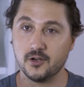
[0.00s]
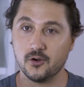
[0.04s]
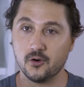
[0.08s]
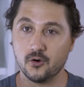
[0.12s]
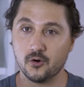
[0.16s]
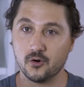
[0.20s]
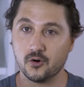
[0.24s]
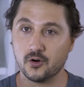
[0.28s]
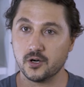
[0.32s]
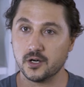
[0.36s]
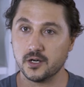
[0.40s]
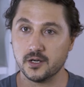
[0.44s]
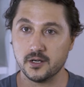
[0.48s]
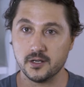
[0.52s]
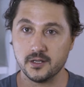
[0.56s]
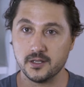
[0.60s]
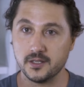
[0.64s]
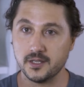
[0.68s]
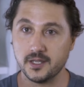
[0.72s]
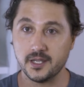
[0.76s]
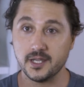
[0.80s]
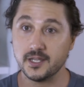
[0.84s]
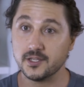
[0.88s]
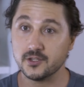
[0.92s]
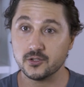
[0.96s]
or
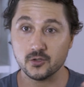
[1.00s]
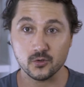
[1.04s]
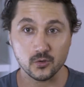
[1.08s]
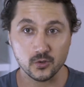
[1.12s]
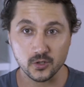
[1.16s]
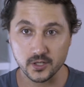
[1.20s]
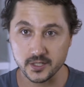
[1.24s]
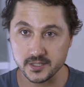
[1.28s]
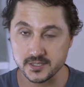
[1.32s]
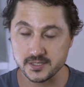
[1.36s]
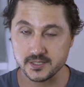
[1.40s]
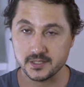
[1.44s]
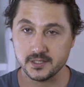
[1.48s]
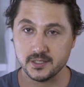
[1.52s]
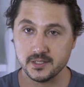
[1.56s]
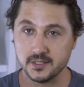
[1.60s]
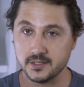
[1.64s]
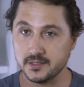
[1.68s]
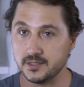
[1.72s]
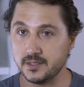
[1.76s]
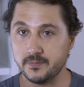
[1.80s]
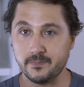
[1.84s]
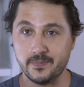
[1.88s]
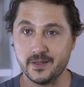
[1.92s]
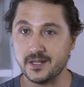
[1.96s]
indoors,
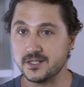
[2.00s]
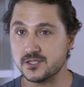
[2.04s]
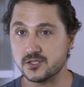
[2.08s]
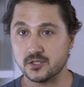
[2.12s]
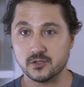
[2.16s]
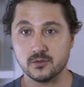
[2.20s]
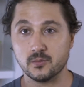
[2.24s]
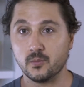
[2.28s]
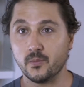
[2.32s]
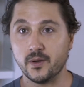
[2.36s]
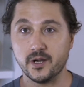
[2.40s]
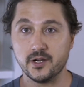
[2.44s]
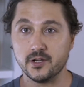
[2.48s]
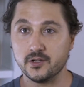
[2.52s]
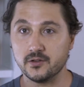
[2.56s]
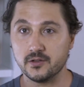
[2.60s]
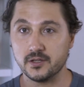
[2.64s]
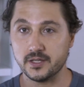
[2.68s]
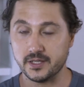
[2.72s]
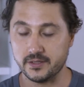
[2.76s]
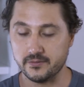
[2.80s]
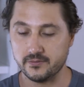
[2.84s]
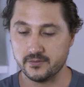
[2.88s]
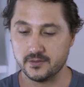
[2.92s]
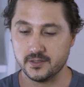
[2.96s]
depends on where you
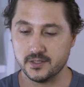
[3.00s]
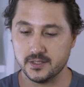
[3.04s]
live.